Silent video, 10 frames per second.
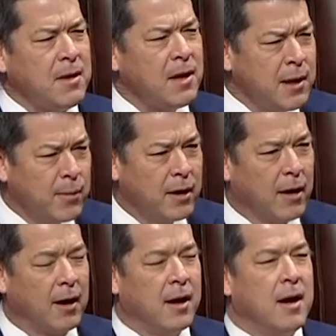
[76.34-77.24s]
in
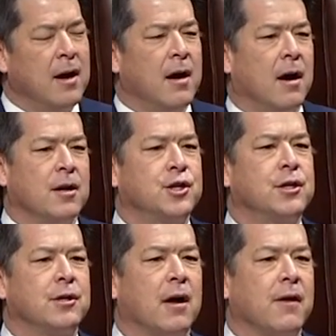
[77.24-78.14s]
Manila. She
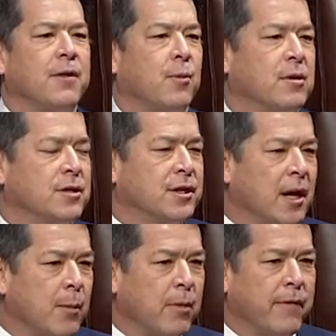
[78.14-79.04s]
saw that there was a
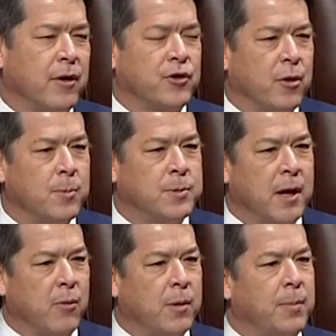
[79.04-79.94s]
segment of our troops
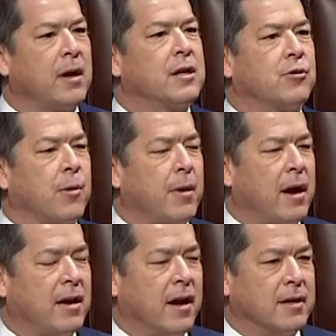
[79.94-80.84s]
that were being
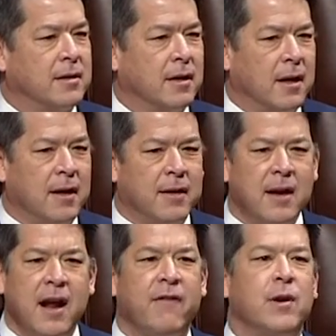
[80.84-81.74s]
discriminated against. They
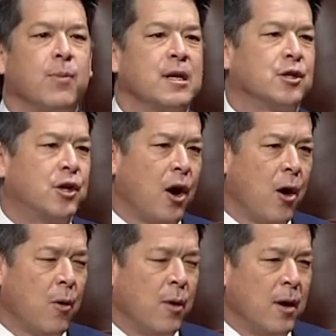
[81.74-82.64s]
didn't have any place to
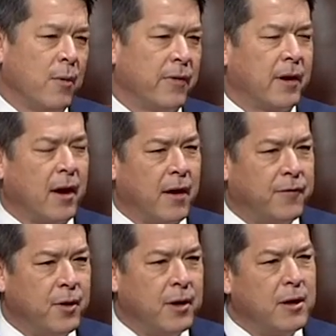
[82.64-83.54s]
go when they got off
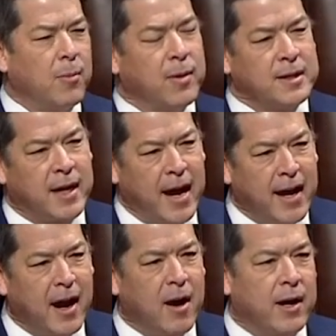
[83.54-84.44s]
duty, no place to
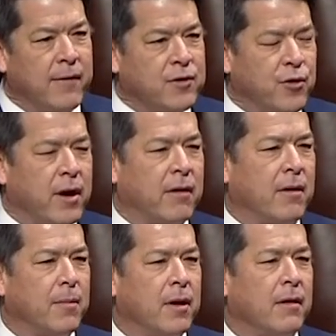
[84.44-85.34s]
hang out, have a drink or a
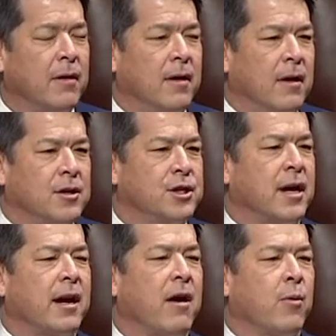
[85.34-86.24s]
meal, or just
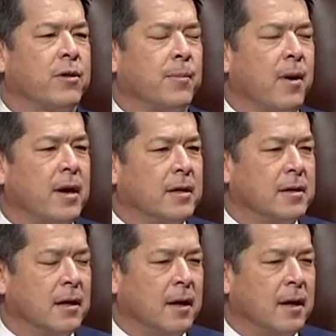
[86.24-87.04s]
hang out with their buddies.